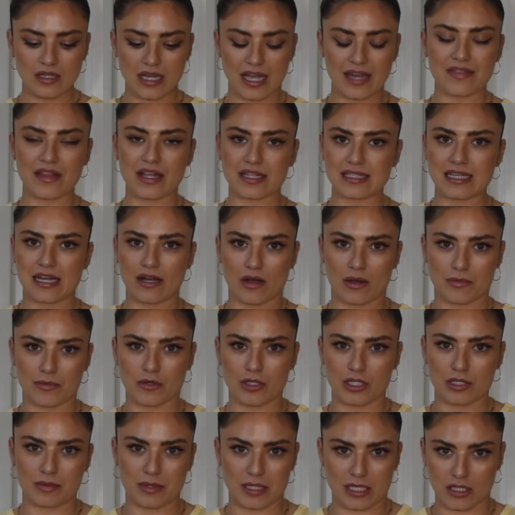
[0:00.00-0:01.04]
and that's how I'm
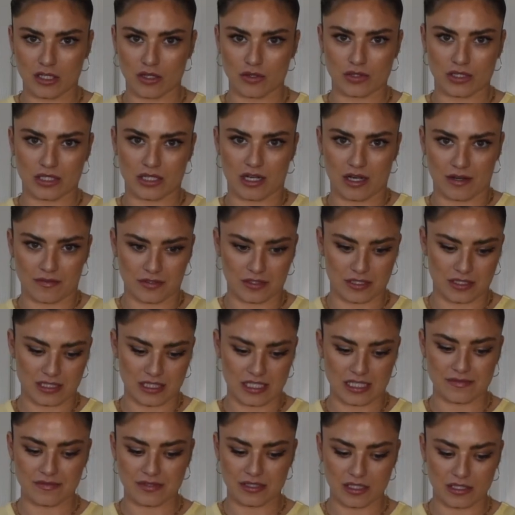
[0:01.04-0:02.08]
going to be closing off the
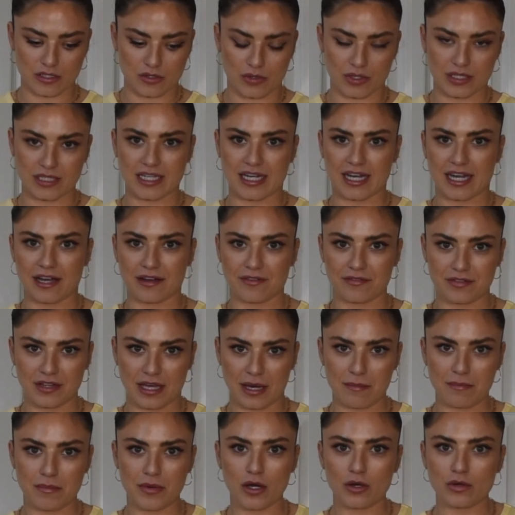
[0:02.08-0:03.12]
sleeve, is it's going to have
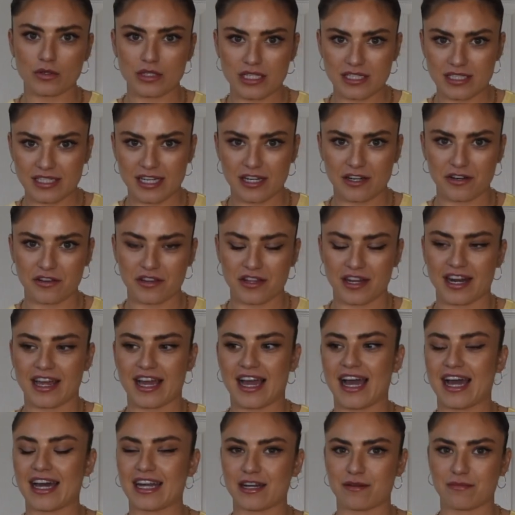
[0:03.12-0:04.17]
that bow detail that I
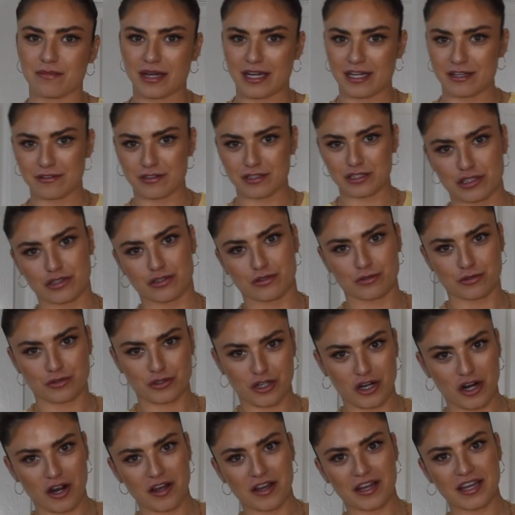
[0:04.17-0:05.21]
had in my original
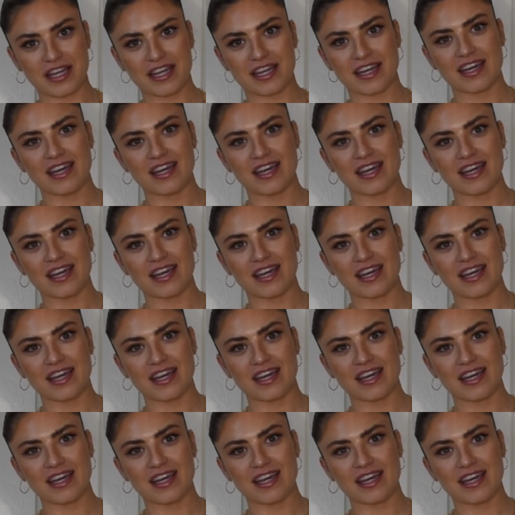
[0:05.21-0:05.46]
drawing.